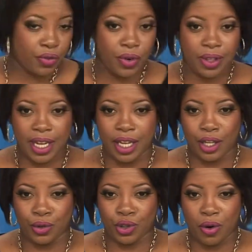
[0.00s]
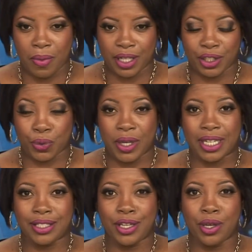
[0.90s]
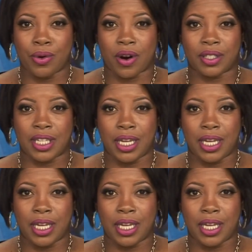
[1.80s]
Jennifer, thank you so much as we continue our